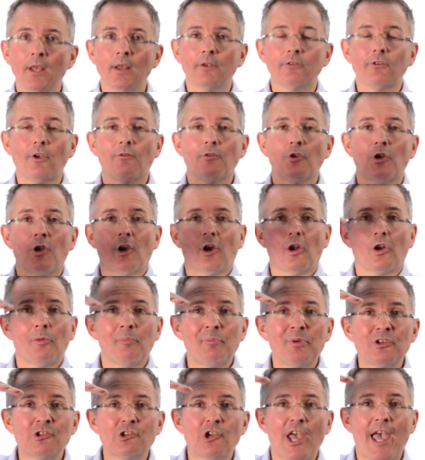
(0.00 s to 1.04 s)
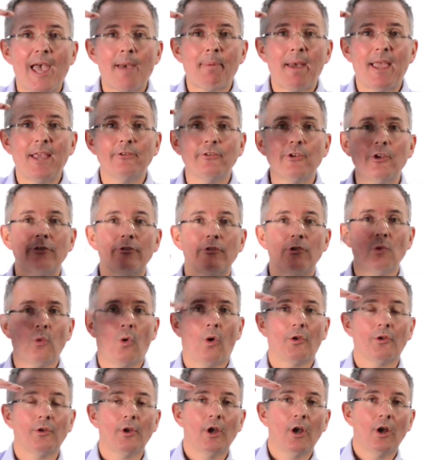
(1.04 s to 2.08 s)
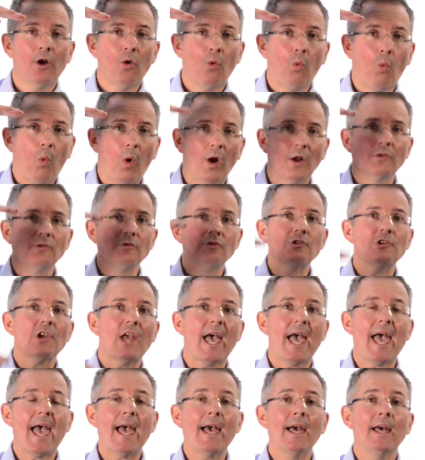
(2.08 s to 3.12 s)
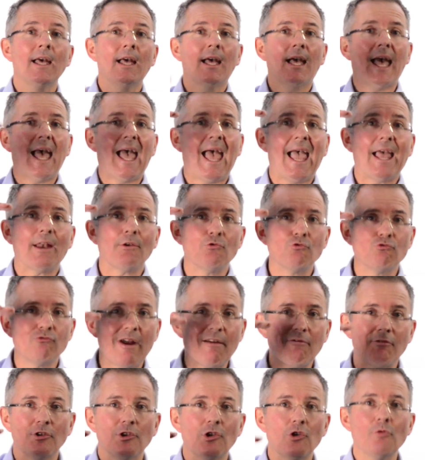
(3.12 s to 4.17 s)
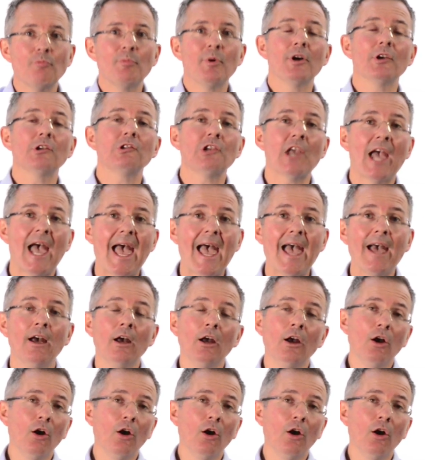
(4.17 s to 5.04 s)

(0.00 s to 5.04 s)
So if you're doing it on a per share basis, you want one share and revenue per share,